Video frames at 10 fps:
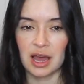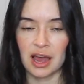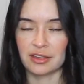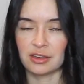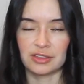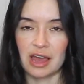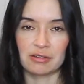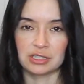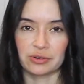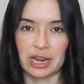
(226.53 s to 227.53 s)
I thought that
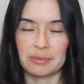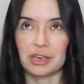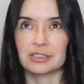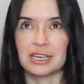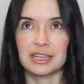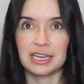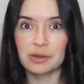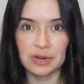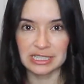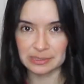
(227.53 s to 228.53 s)
was great because I didn't
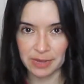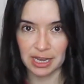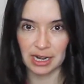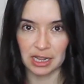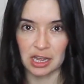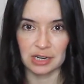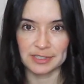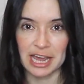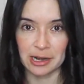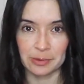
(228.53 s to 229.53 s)
want to spend a lot of
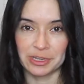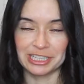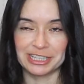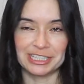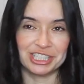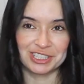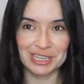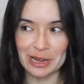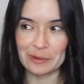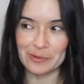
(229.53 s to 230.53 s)
time at the
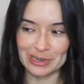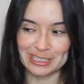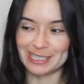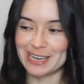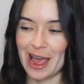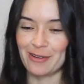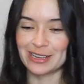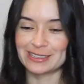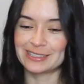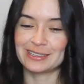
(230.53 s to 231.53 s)
gym, which now
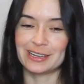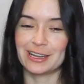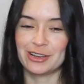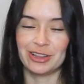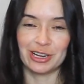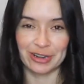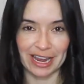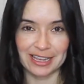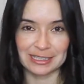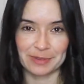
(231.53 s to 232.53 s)
is
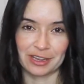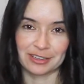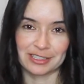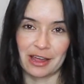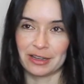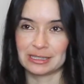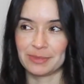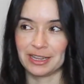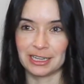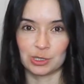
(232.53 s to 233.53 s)
hilarious because now I
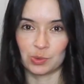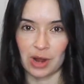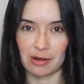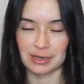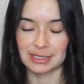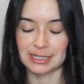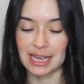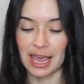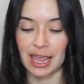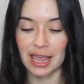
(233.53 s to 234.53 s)
spend 2 hours a
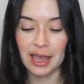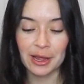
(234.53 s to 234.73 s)
day.